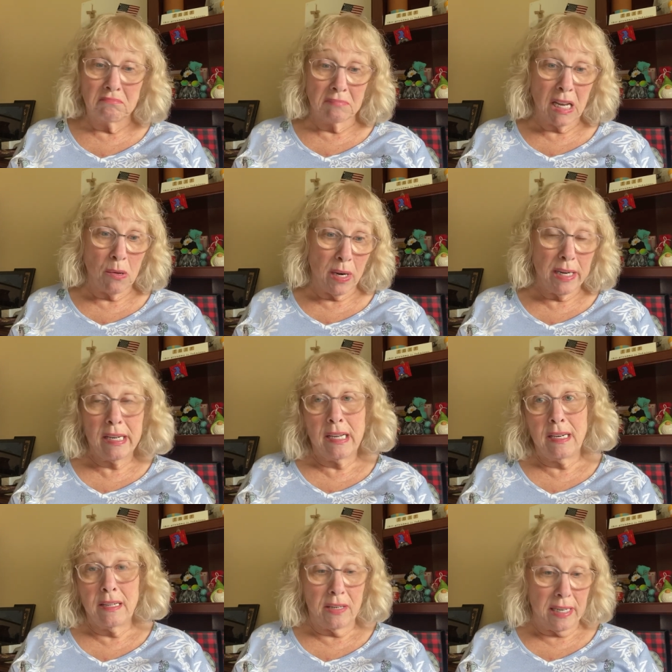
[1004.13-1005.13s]
Can't wait to
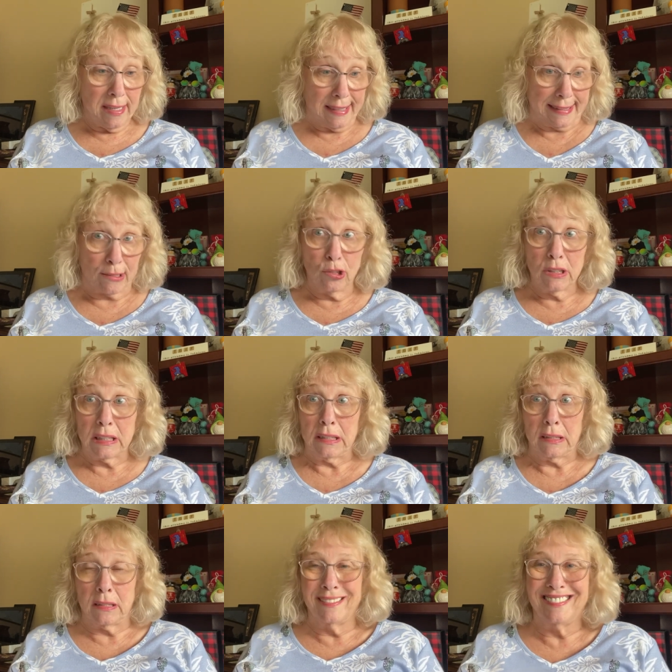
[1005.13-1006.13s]
get in and eat these
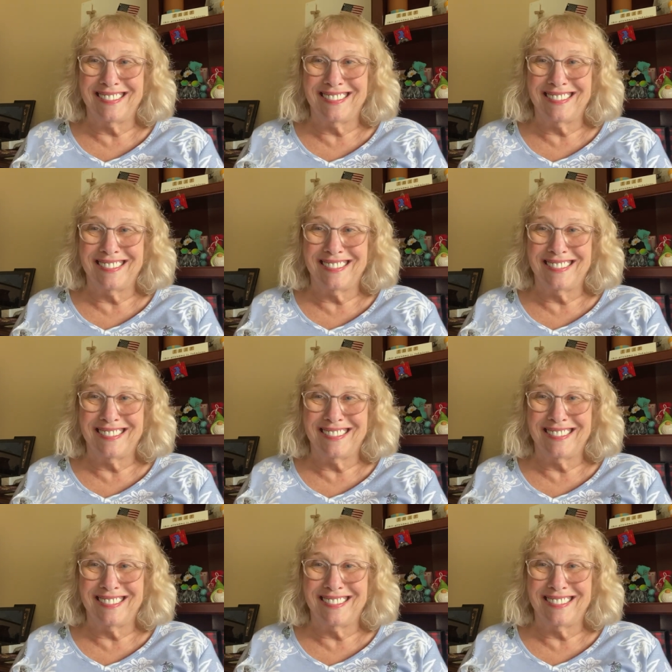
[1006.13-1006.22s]
cookies.